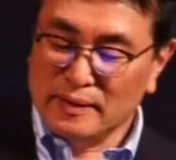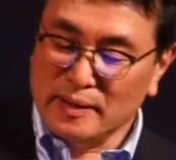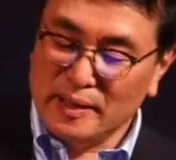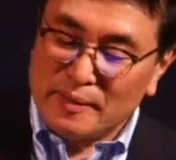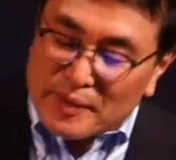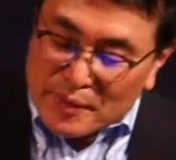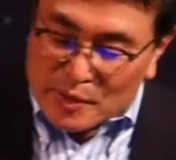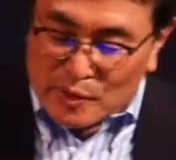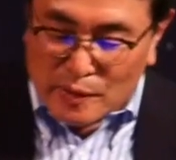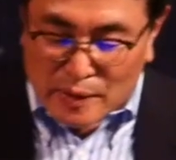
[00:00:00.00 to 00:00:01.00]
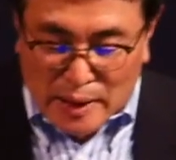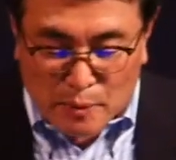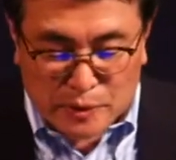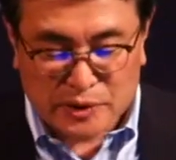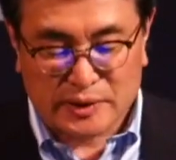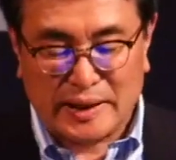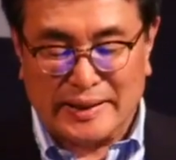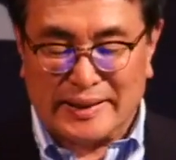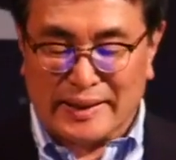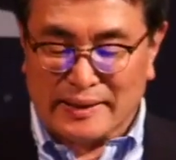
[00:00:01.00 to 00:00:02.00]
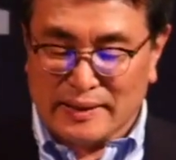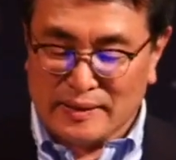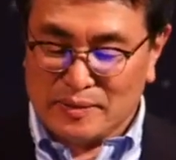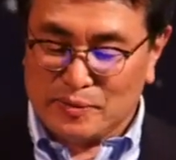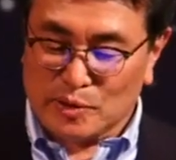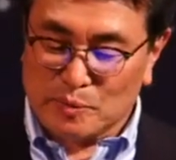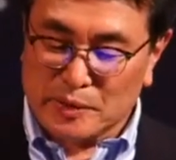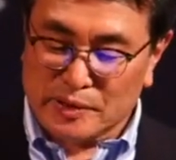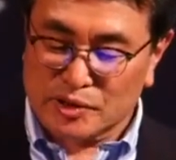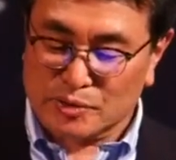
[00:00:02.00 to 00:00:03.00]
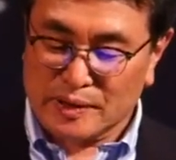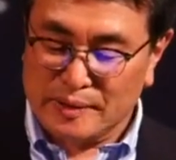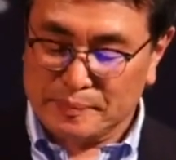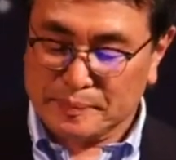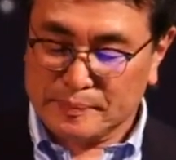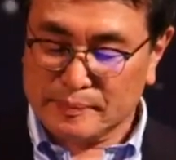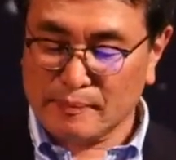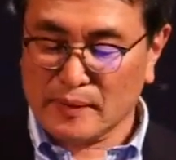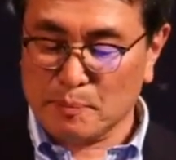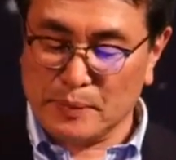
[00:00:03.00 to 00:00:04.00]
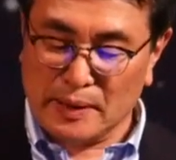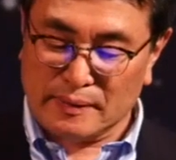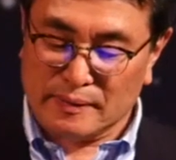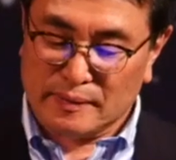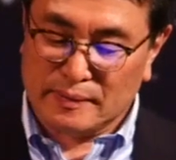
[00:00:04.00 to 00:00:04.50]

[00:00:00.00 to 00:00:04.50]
Even though I was dedicated for the ministry, but